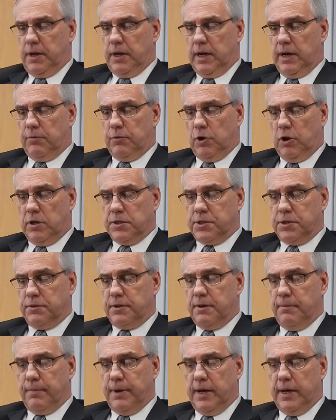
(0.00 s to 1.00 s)
I would also
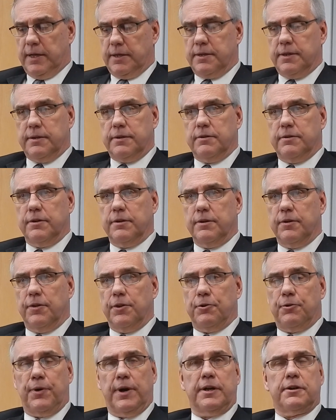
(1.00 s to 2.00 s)
commend the
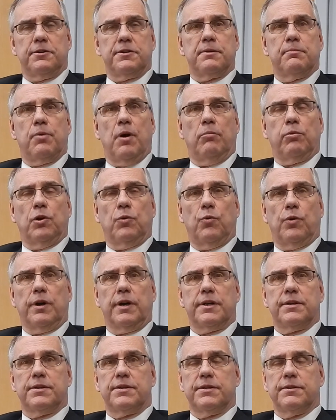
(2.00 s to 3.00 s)
directors of public
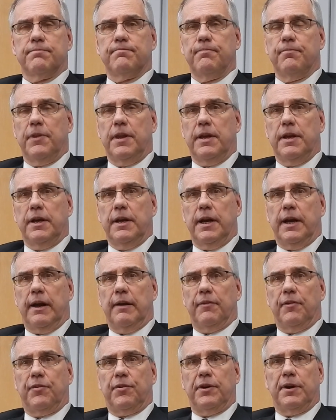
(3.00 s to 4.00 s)
works
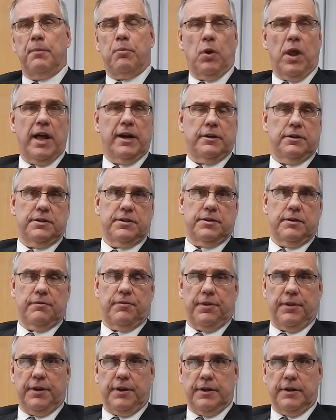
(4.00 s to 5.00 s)
and the city planners
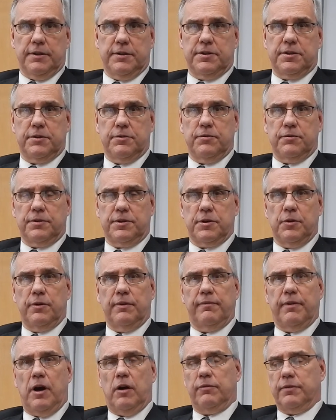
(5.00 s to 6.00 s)
over the years who were so
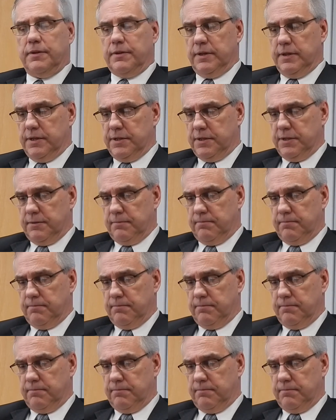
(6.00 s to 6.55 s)
involved in this.